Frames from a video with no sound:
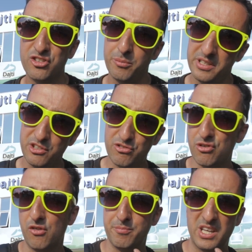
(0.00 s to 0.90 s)
somebody
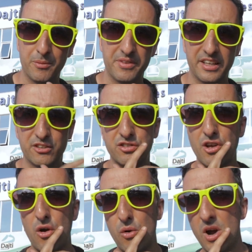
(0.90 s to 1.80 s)
drove me up there,
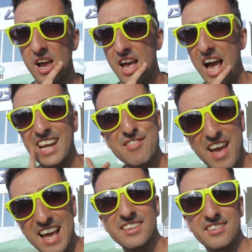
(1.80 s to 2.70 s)
so I never
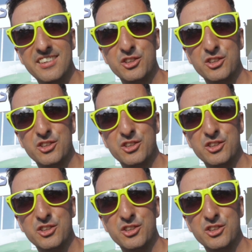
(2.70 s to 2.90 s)
had this